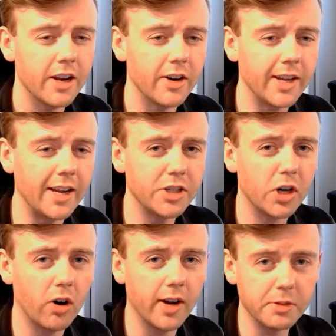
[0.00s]
each
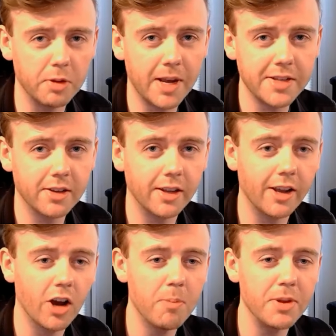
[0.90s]
card as we basically
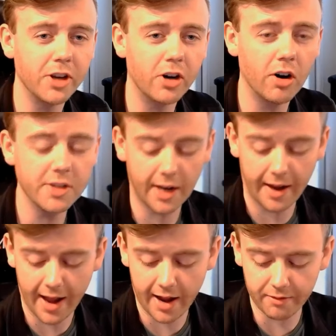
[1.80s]
go. But the cards I
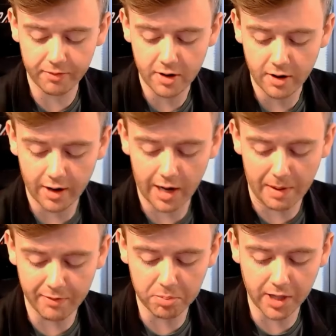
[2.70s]
have a
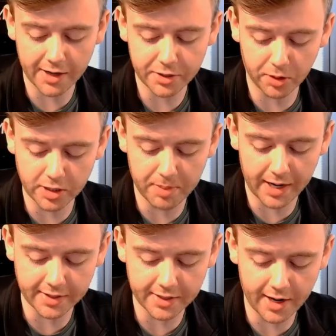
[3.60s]
Blastoise
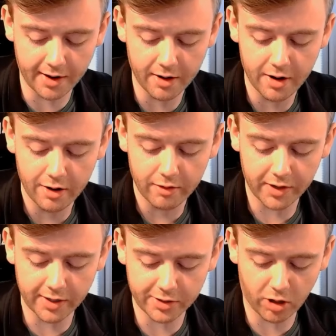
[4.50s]
base set,
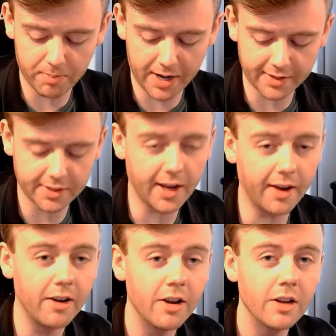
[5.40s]
Venusaur base
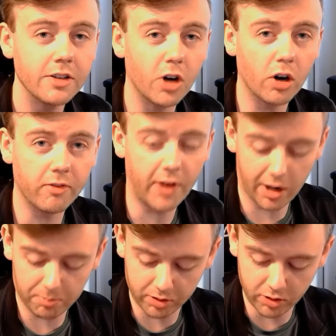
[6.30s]
set, Dark
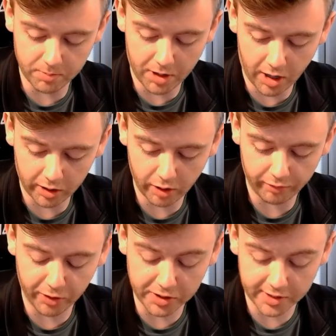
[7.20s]
Vileplume Holo
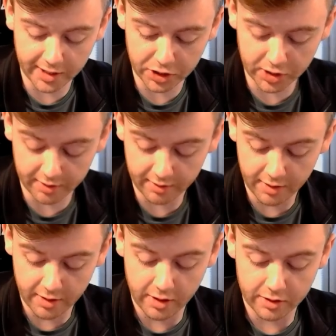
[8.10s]
First Edition,
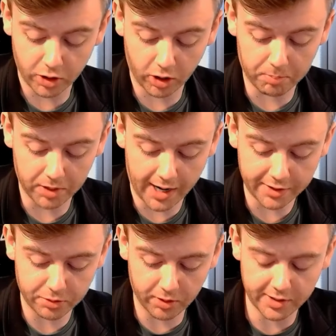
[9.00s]
Dark
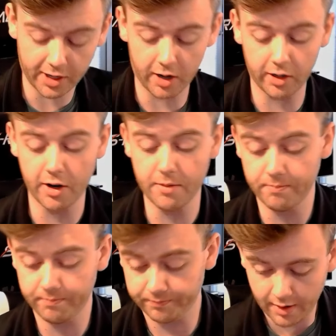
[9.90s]
Blastoise Holo,
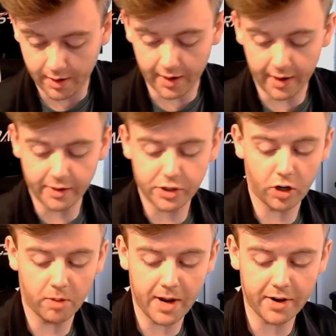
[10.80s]
a
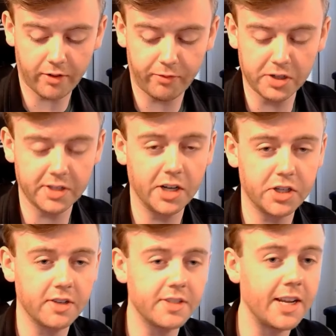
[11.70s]
Charmander First
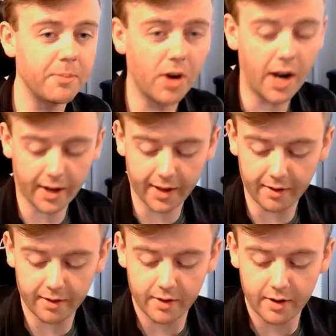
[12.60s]
Edition Team
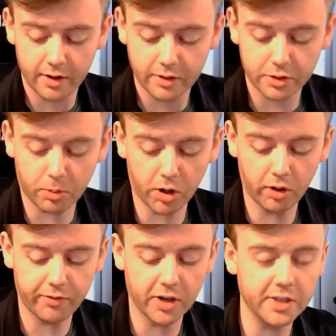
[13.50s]
Rocket,
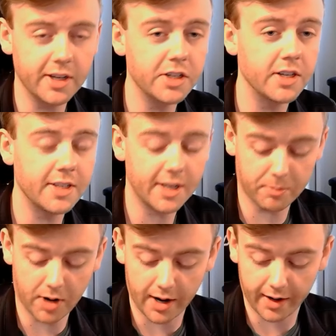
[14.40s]
Squirtle First Edition
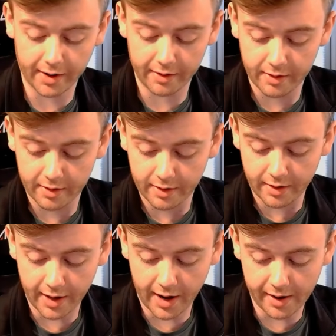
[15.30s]
Team Rocket,
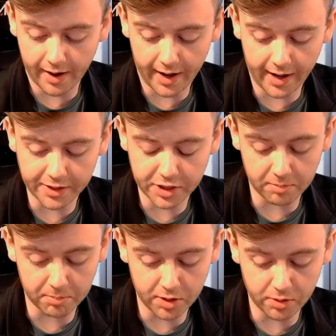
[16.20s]
and an
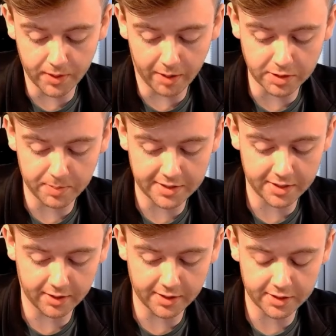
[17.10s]
Ancient Mew that was
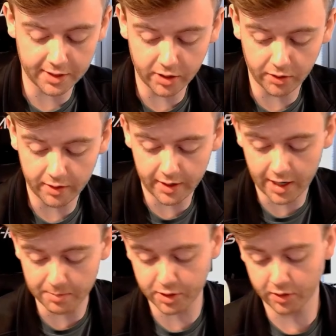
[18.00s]
basically sealed.
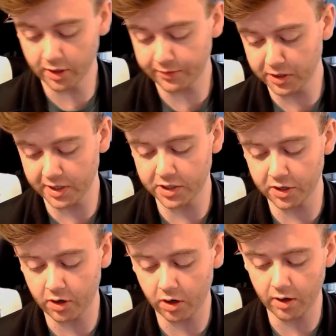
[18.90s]
So those First
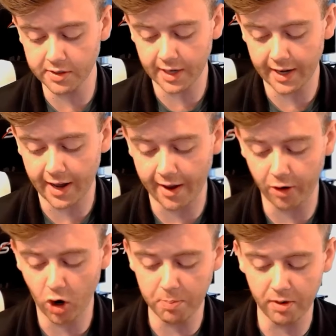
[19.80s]
Edition cards I
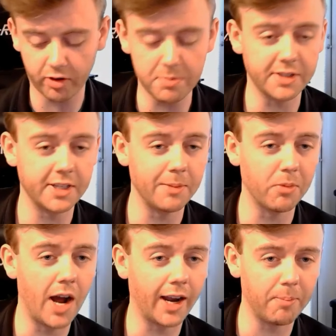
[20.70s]
had opened from a Team
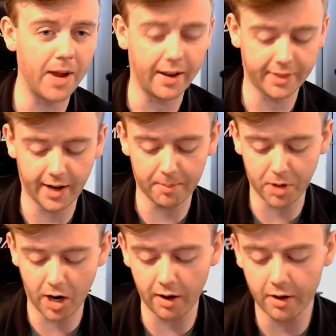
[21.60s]
Rocket pack that I
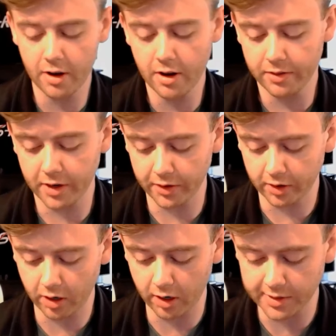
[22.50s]
bought. The other
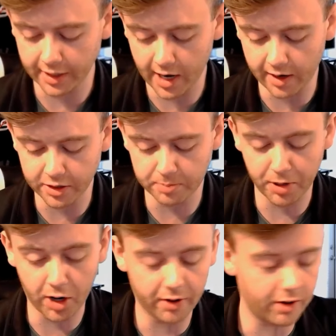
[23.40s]
cards I kind of just
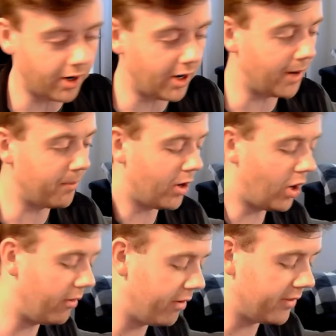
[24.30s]
bought
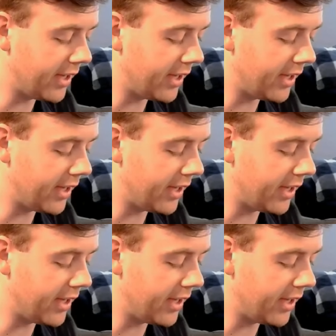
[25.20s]
off of